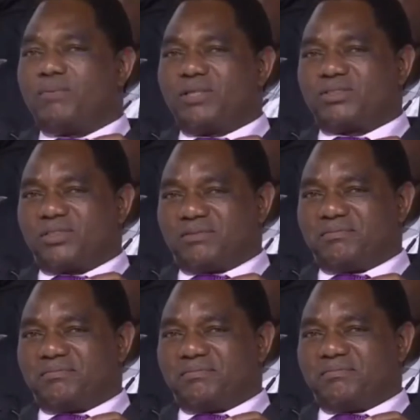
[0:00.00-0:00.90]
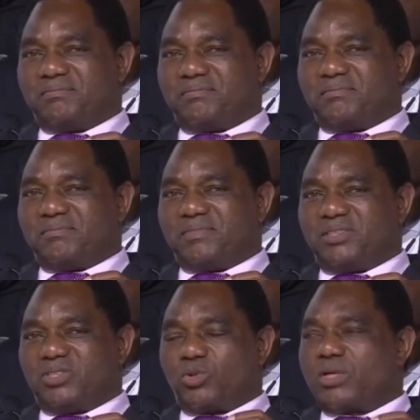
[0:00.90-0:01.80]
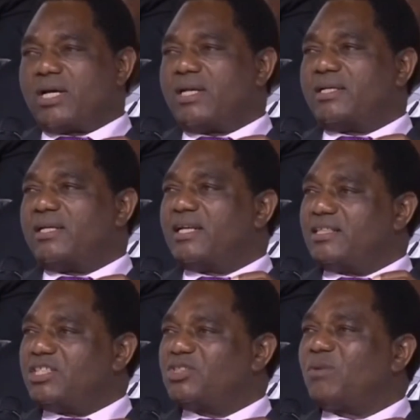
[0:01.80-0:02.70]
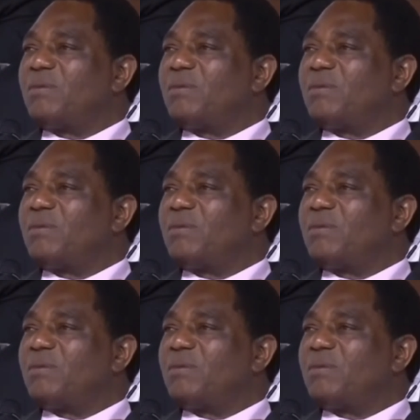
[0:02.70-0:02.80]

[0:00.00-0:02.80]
person to carry an additional